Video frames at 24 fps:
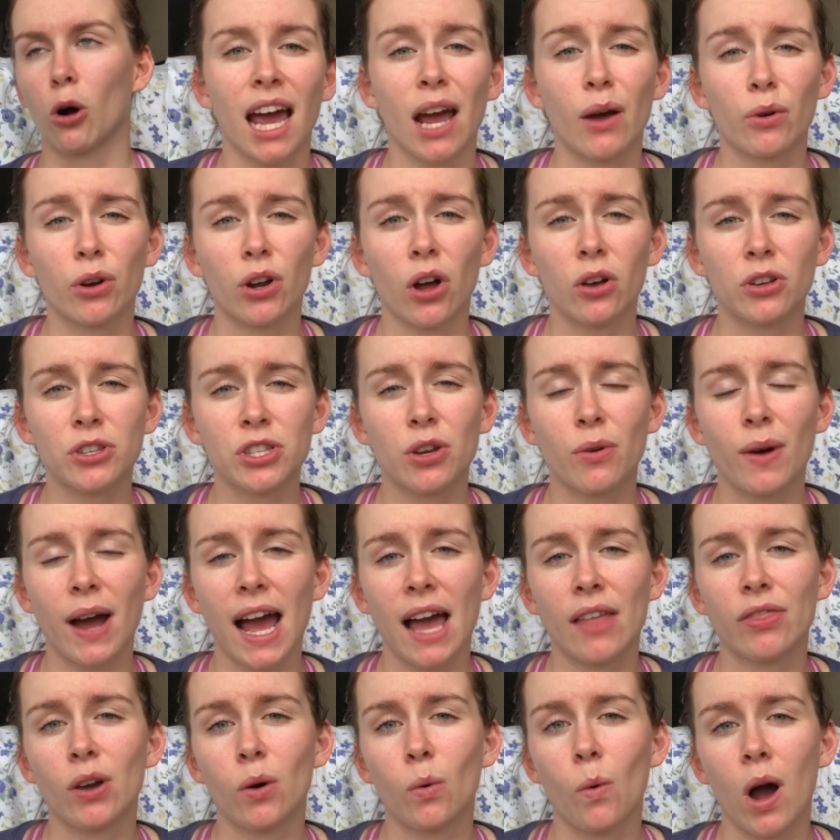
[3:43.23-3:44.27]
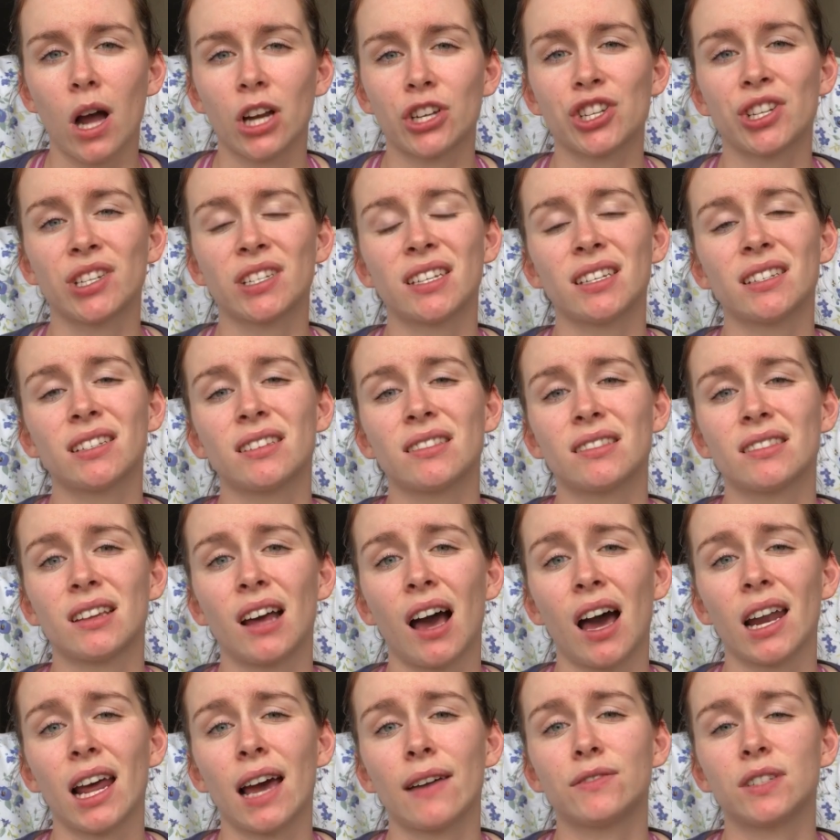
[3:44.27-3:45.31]
I would also add that Washington does
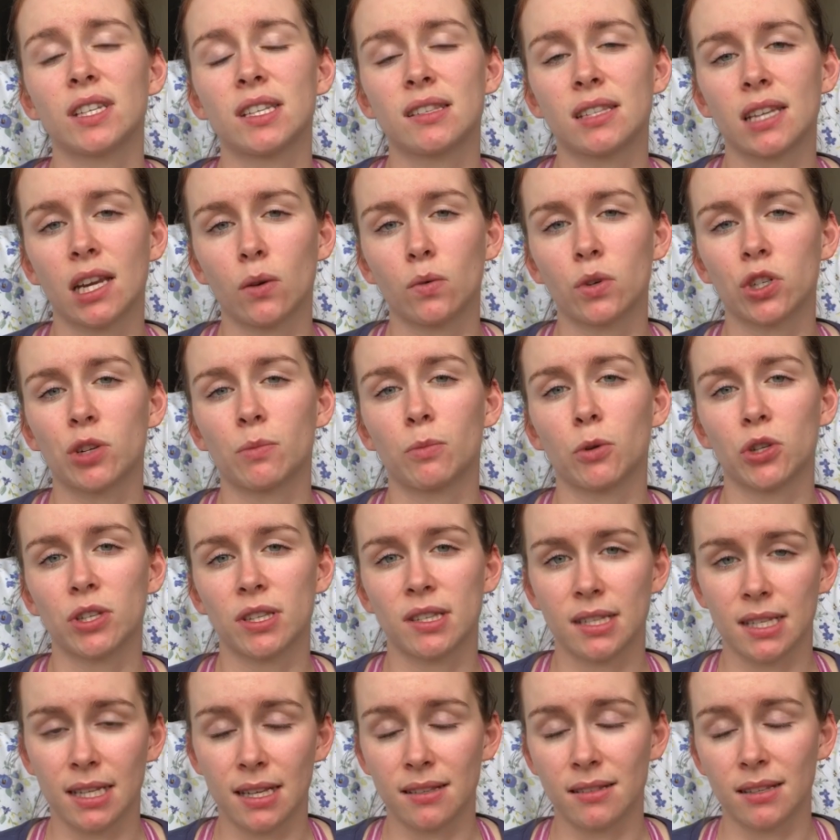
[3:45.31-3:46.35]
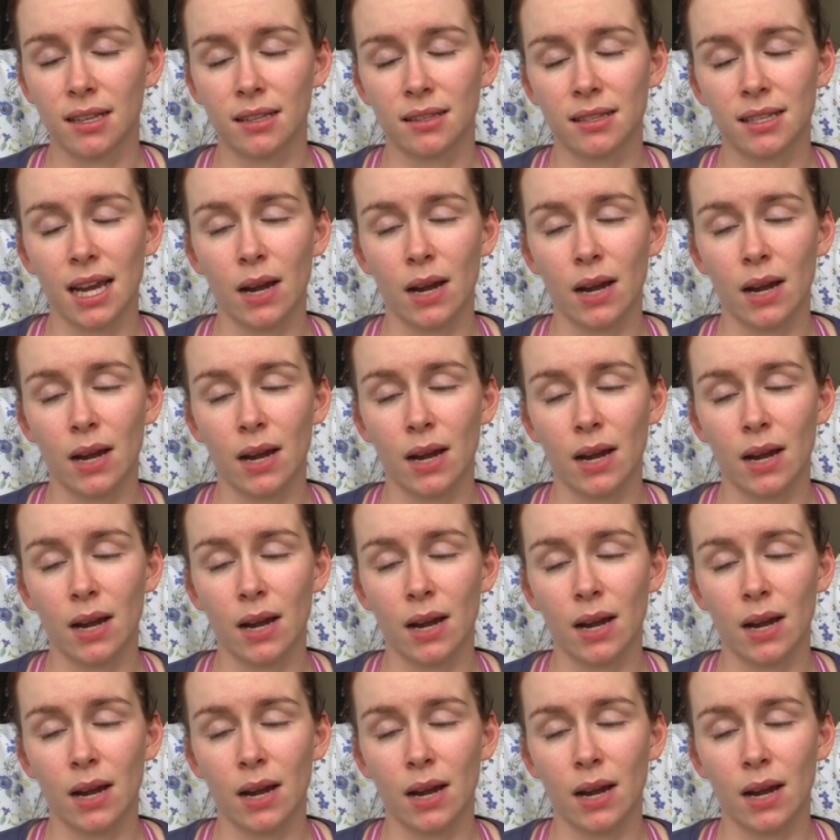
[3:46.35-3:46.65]
not have distinguishable seasons.